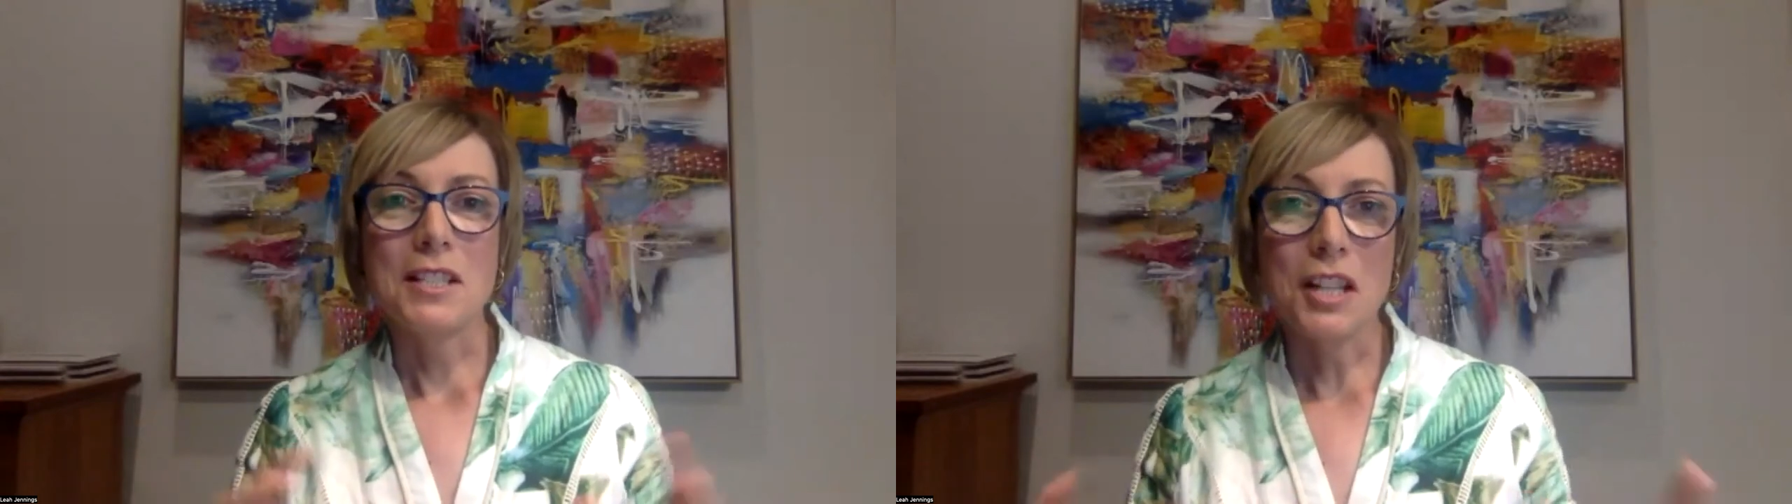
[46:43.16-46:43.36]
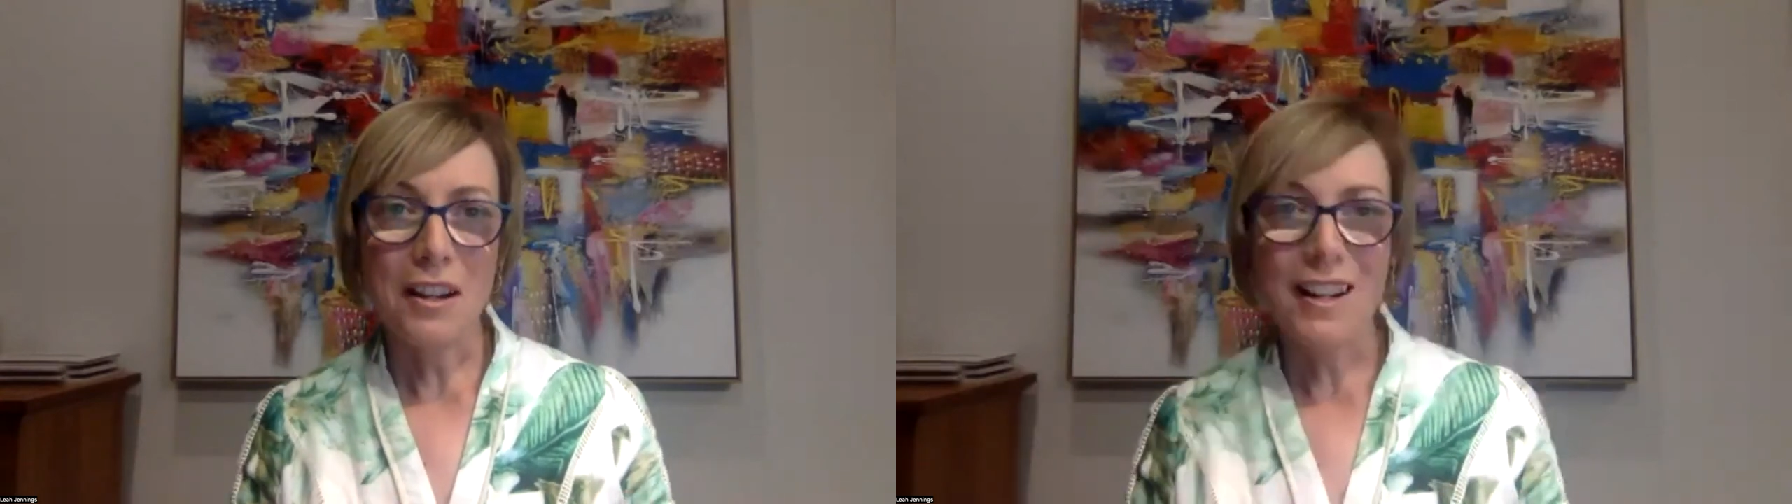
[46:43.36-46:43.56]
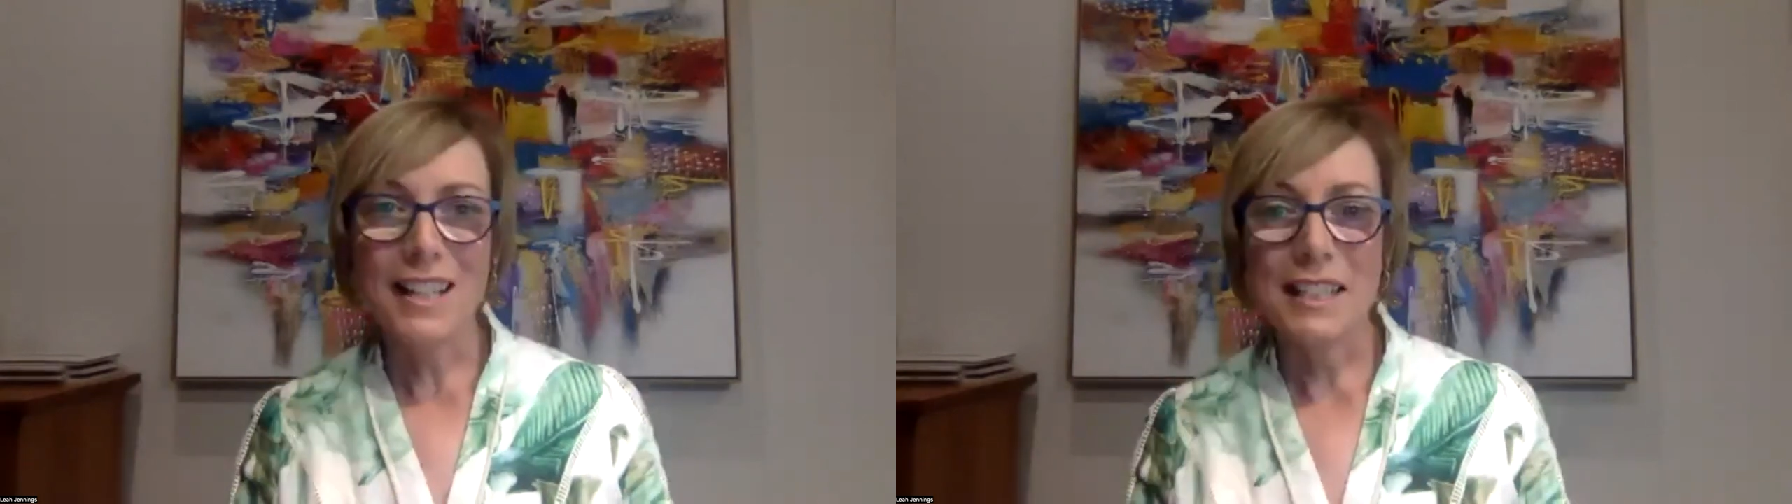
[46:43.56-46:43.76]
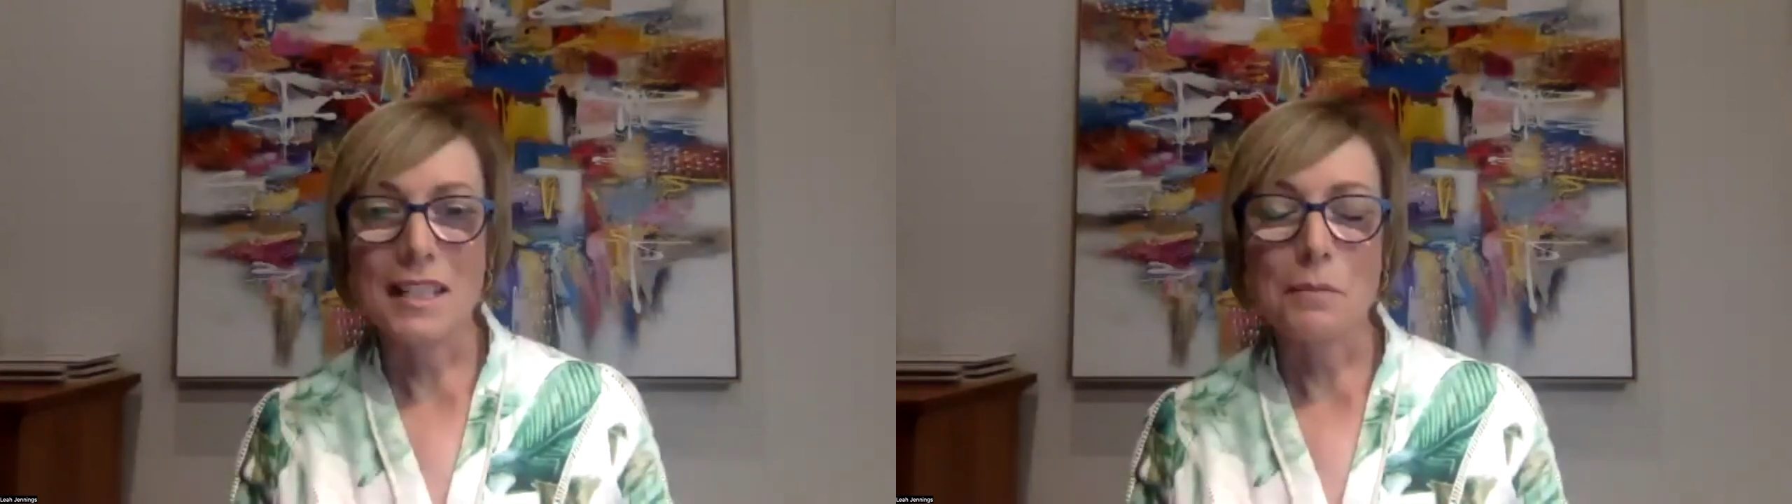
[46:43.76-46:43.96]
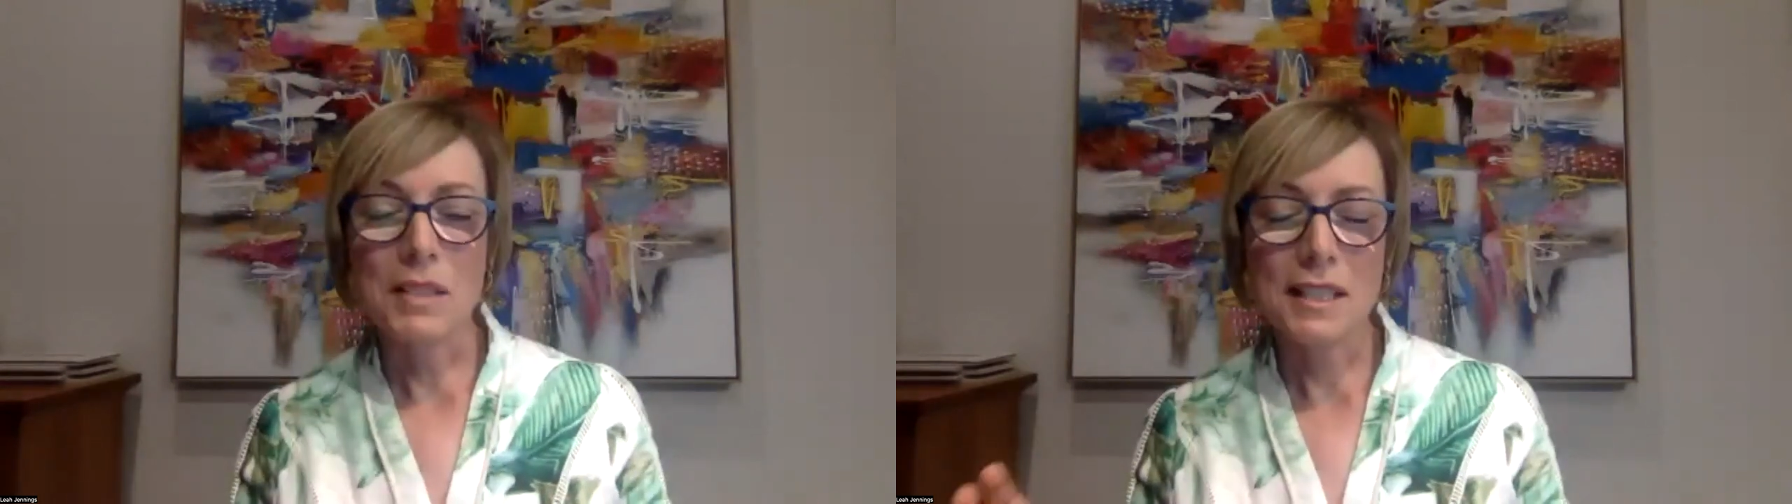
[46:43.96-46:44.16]

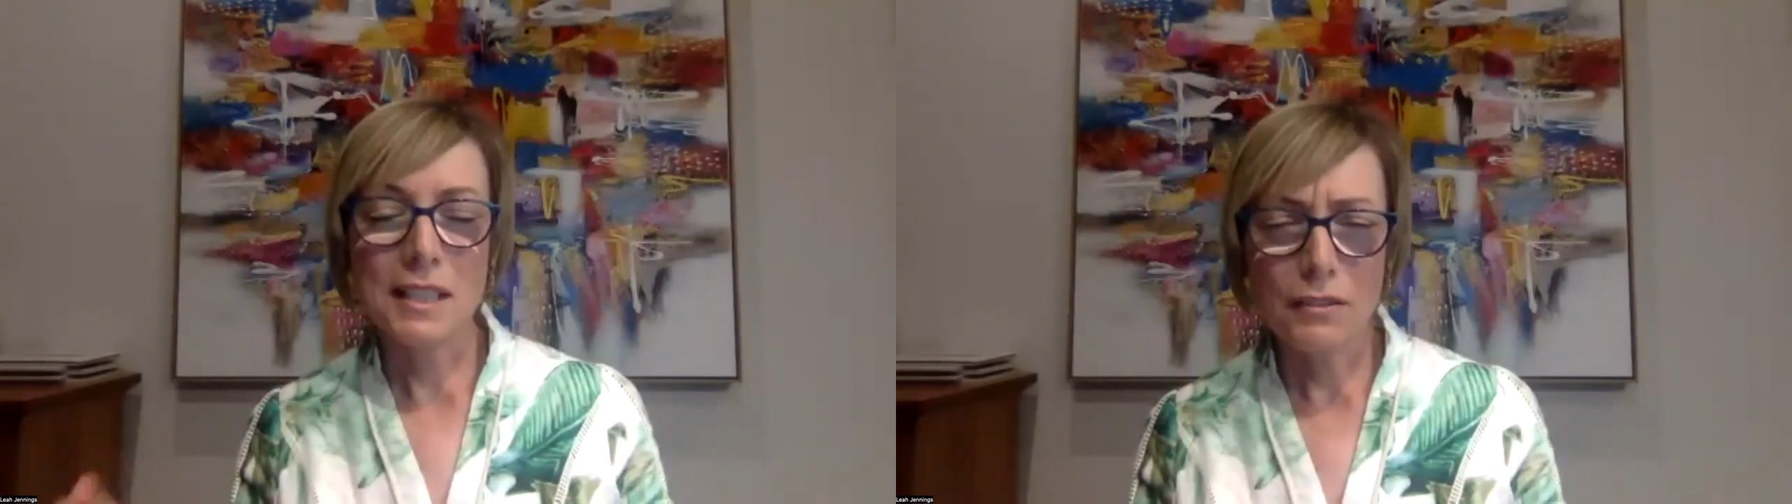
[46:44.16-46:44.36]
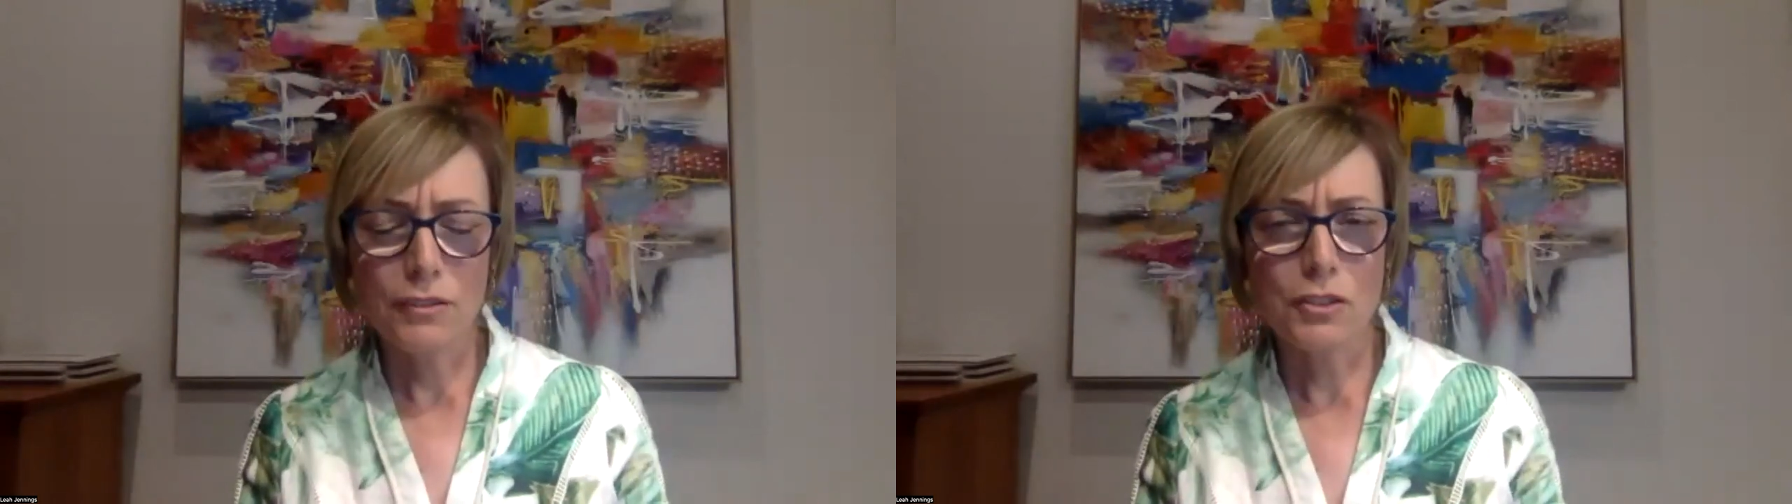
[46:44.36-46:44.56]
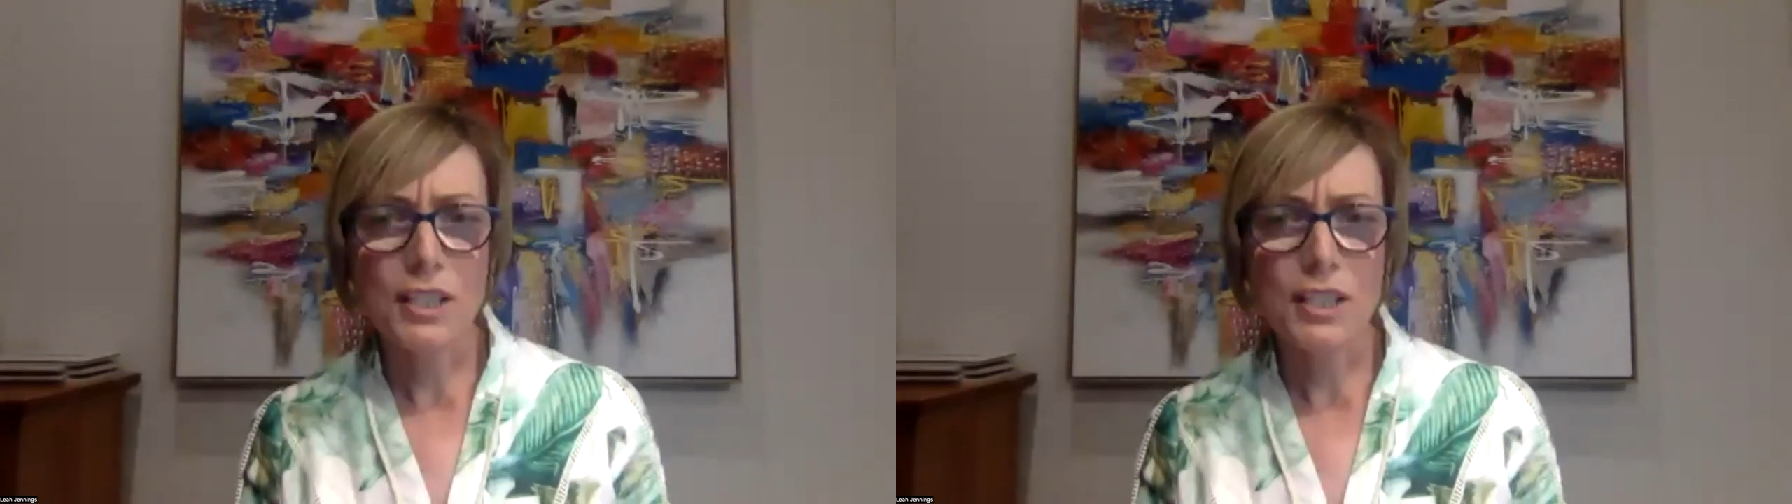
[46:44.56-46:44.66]
entirely, particularly if you're